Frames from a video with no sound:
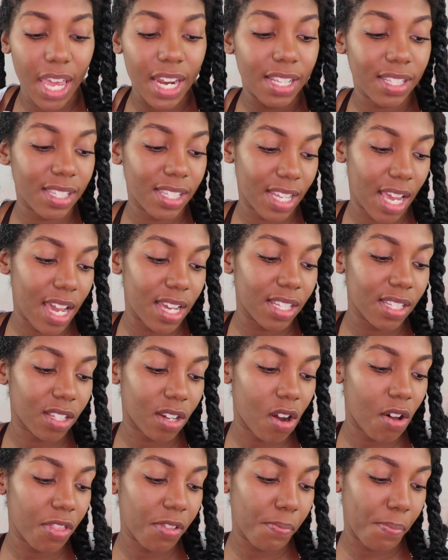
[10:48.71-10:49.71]
and it says
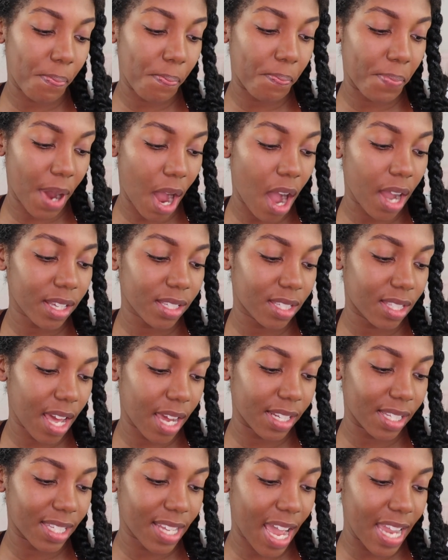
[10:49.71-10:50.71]
on the box
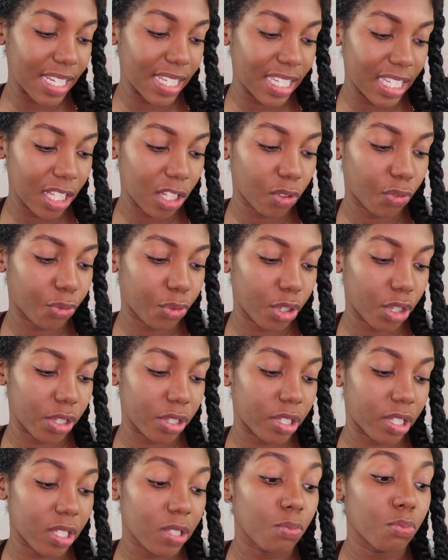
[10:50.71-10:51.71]
that it's ideal for
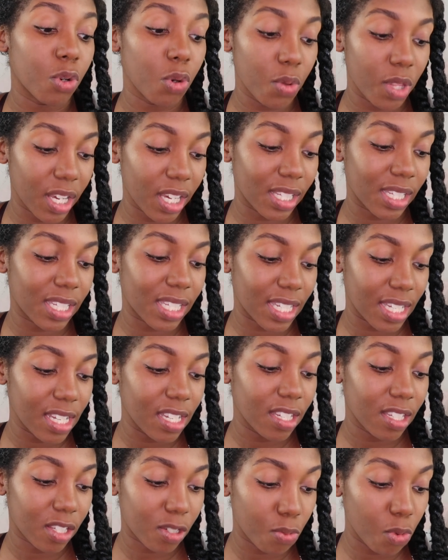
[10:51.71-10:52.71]
smoothing and
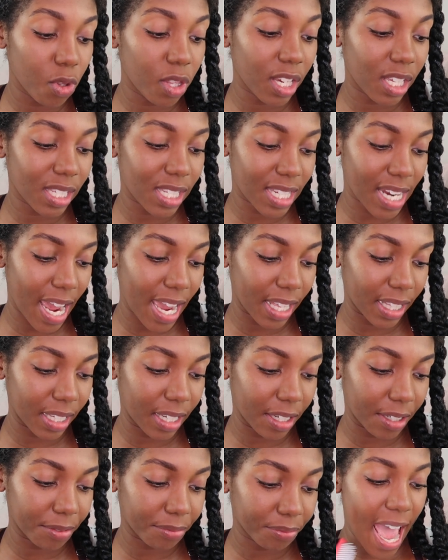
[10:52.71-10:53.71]

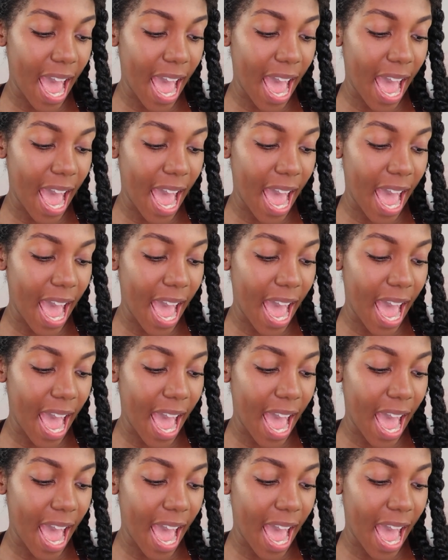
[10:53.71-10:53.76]
styling.